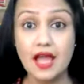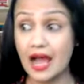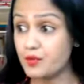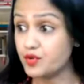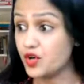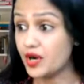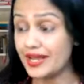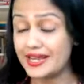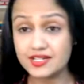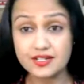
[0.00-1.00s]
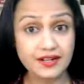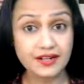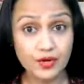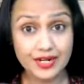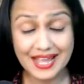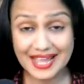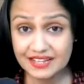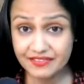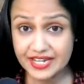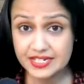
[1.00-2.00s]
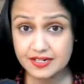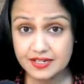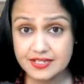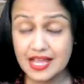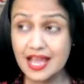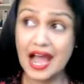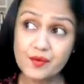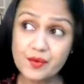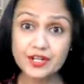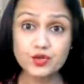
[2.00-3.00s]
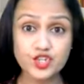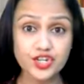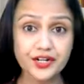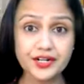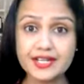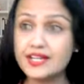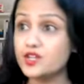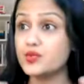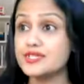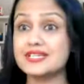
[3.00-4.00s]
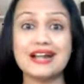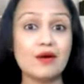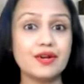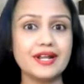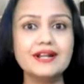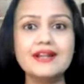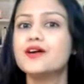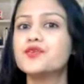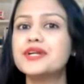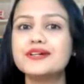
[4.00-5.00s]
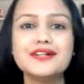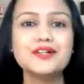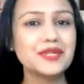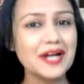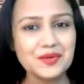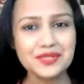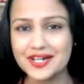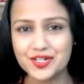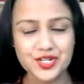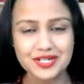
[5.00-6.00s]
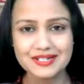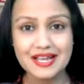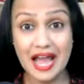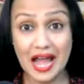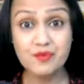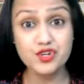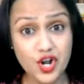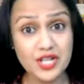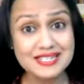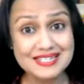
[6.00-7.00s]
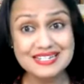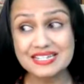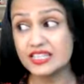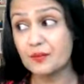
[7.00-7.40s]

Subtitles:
I would not enter crowded elevators. I went to Shirdi, it was crowded, returned without darshan. I would not sit in the